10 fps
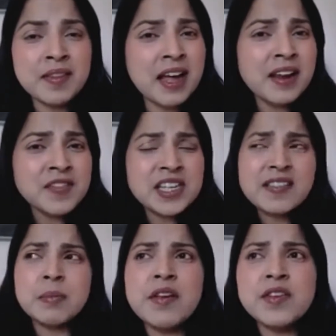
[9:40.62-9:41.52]
I've
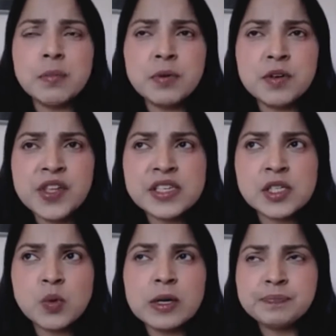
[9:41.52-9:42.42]
seen many examples of this
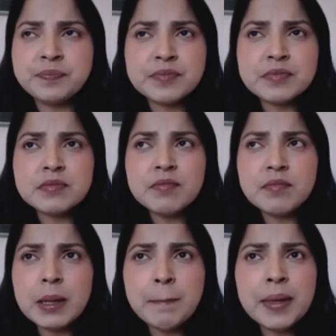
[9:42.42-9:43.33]
as well.
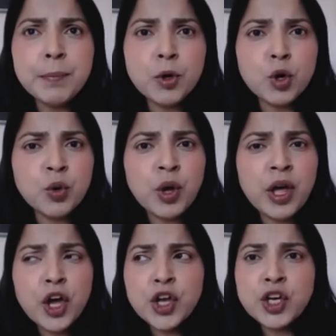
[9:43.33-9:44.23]
People who
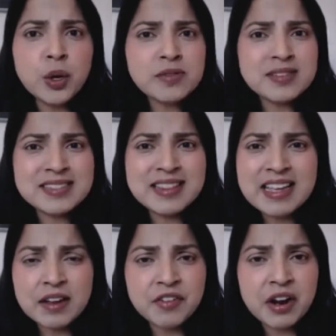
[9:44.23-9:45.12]
you don't
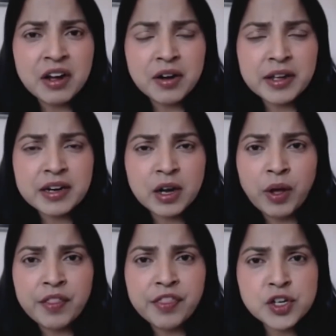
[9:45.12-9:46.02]
think they are
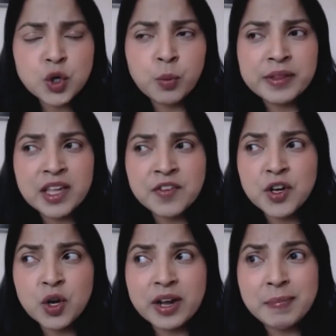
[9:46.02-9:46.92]
wealthy at all, but if
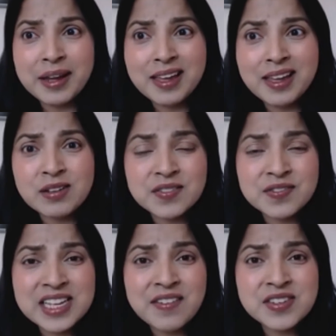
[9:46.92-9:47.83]
you look at the bank accounts, they've
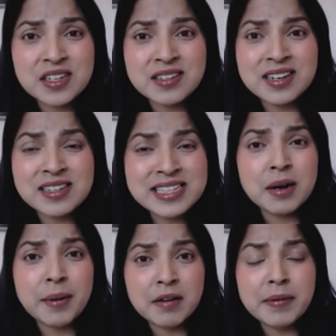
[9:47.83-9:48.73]
saved a
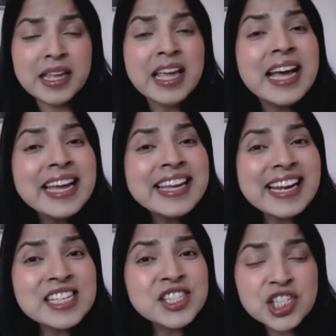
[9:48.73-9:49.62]
certain amount of money,
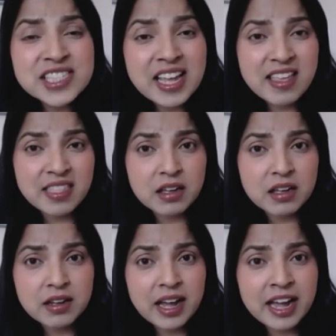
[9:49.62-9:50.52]
yet it's just sitting
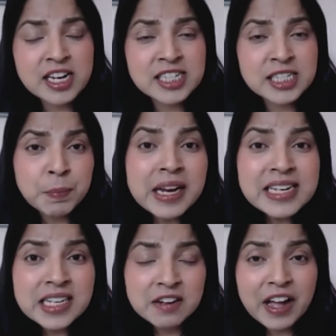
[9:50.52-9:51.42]
there. and
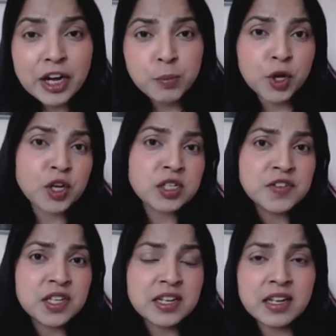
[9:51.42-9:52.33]
depleting in value, because
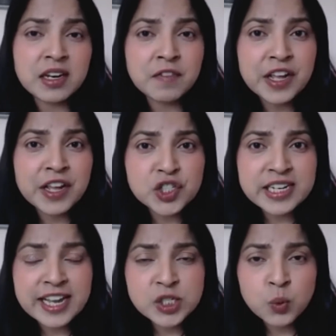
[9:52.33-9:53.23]
obviously inflation
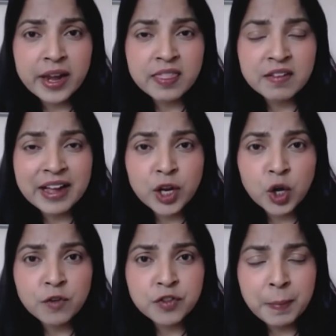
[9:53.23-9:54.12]
takes away the
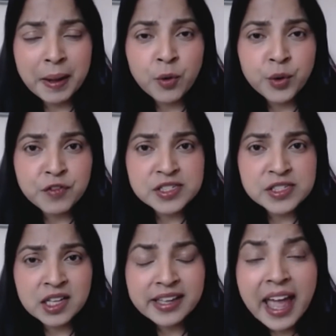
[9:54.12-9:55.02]
value of the pound every
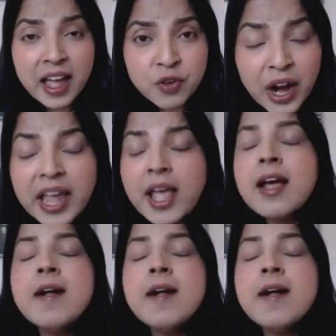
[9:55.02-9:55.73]
single year, right?